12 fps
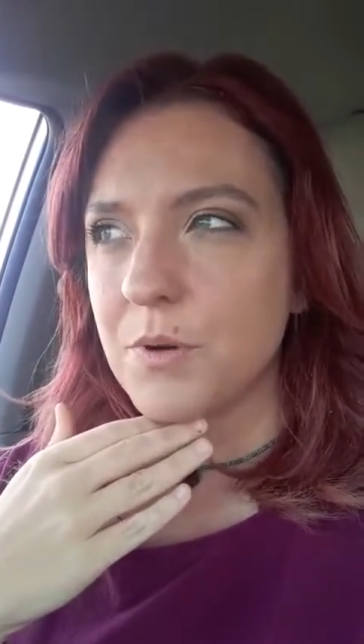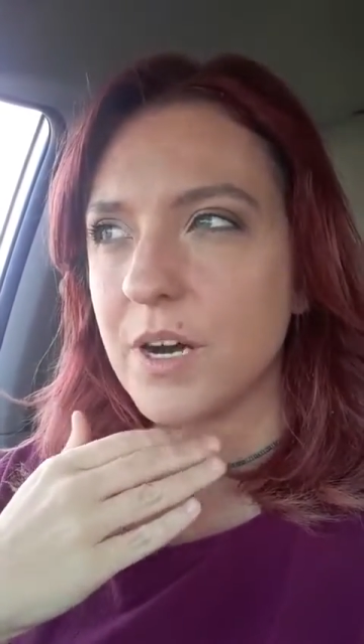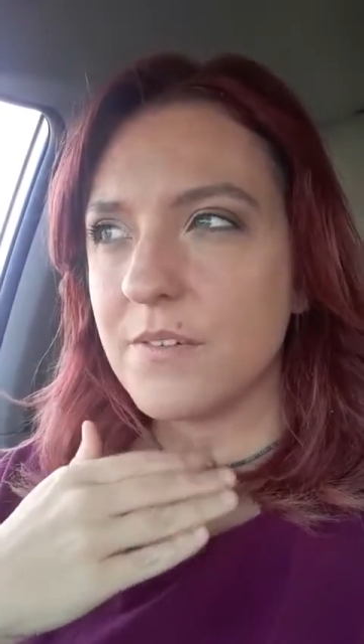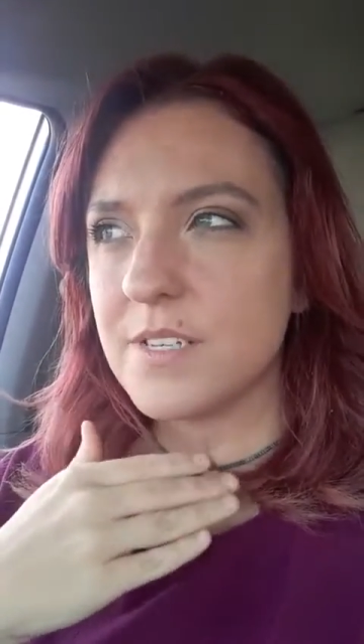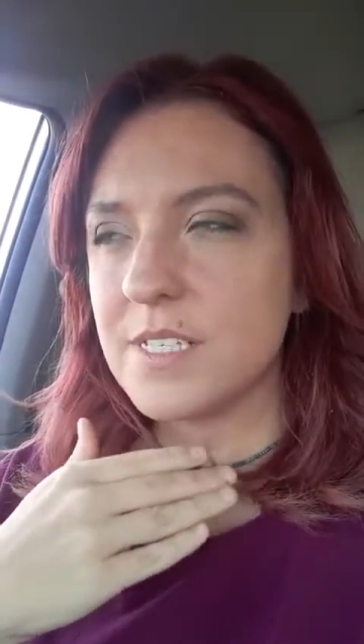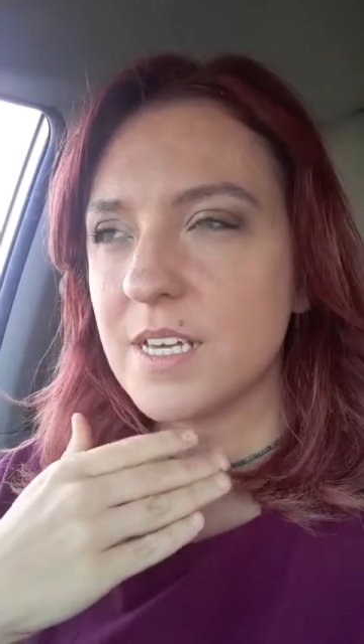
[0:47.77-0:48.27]

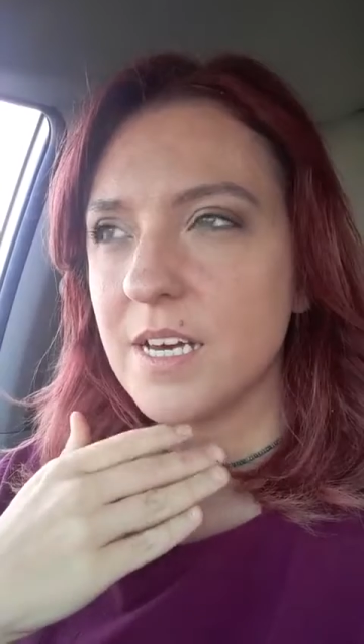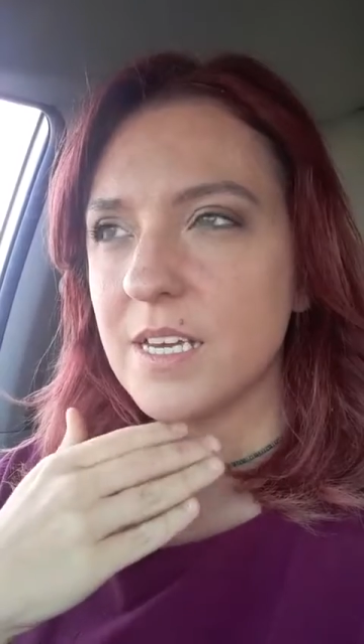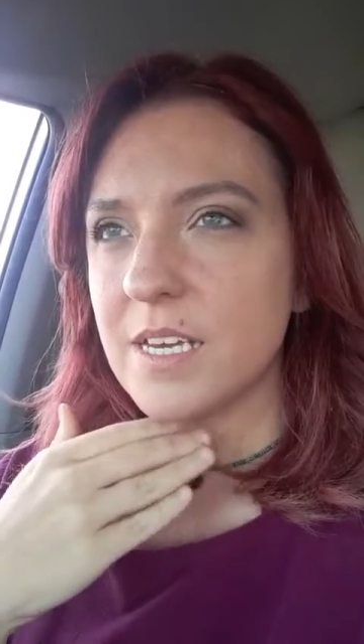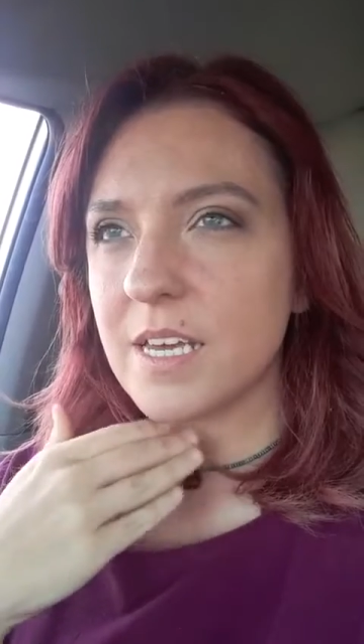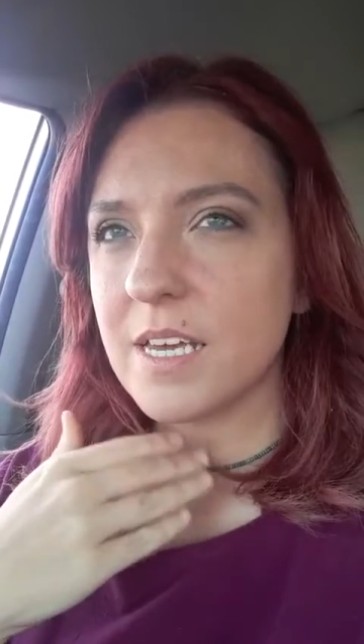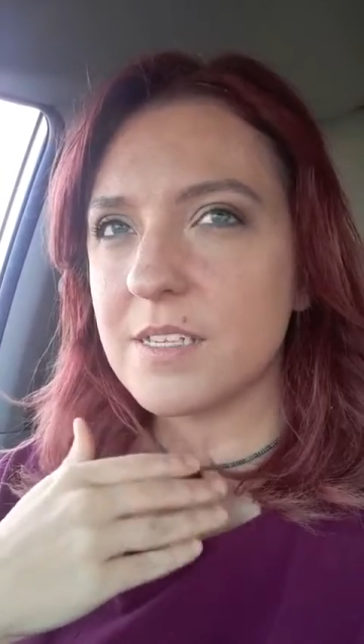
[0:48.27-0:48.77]

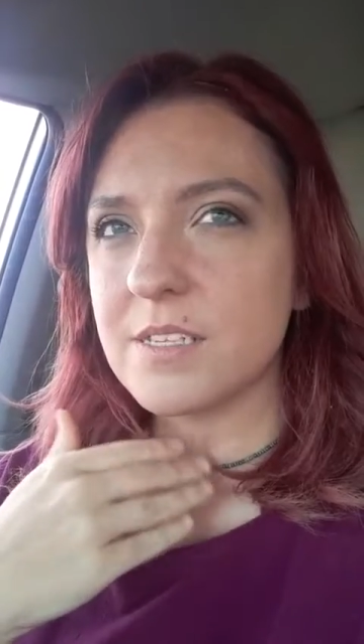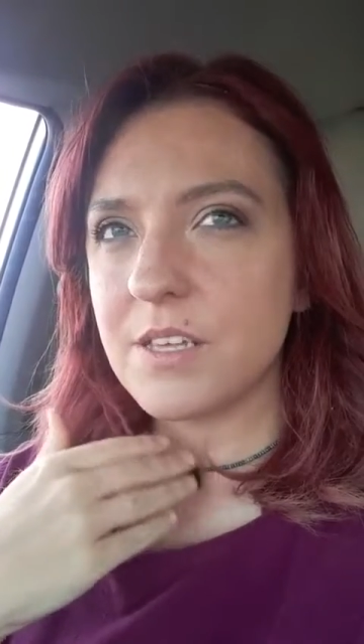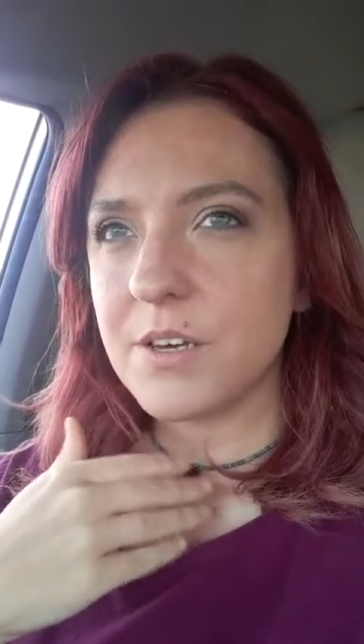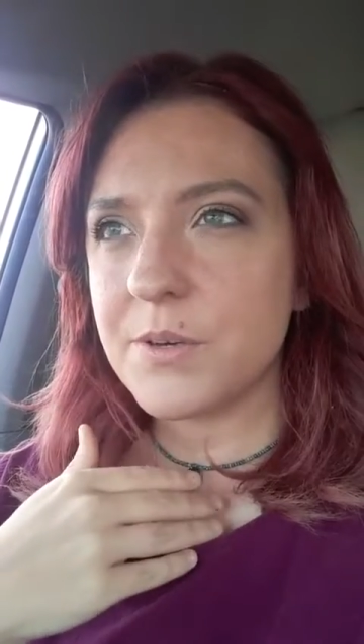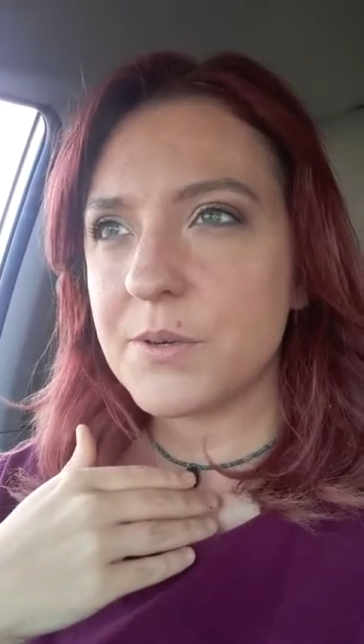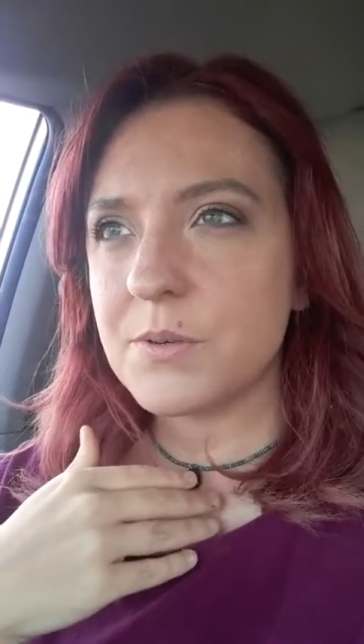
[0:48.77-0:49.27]
prophesy against
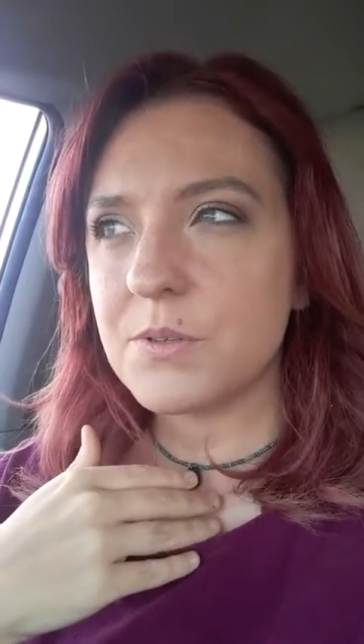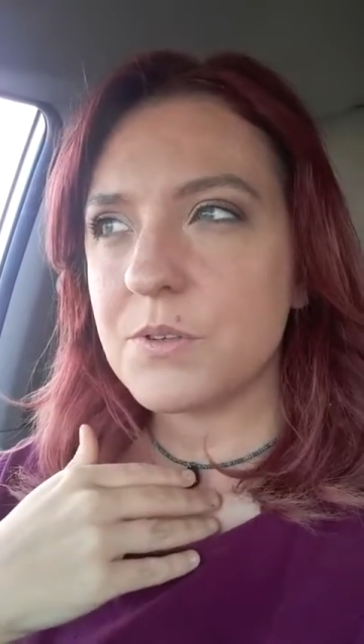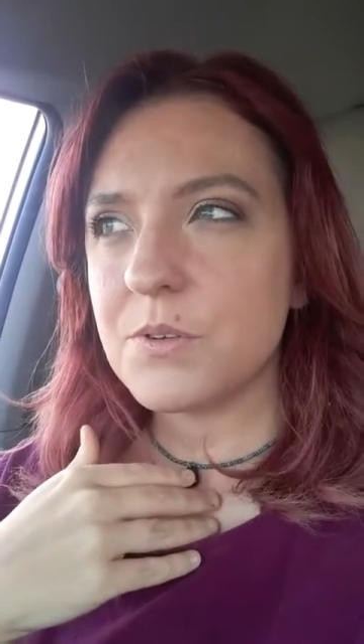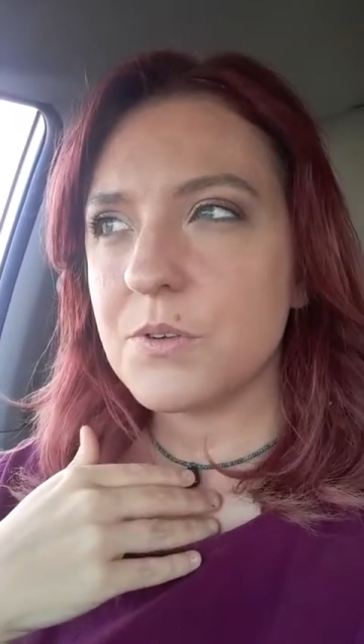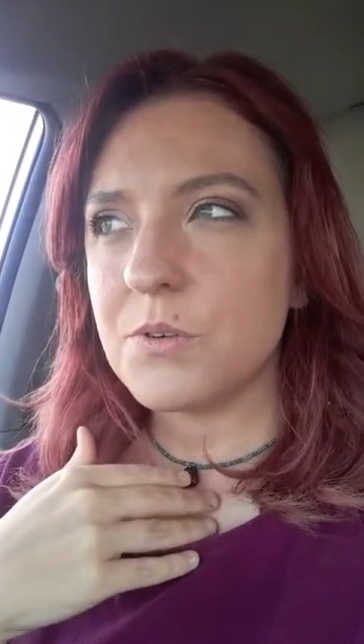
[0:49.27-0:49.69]
those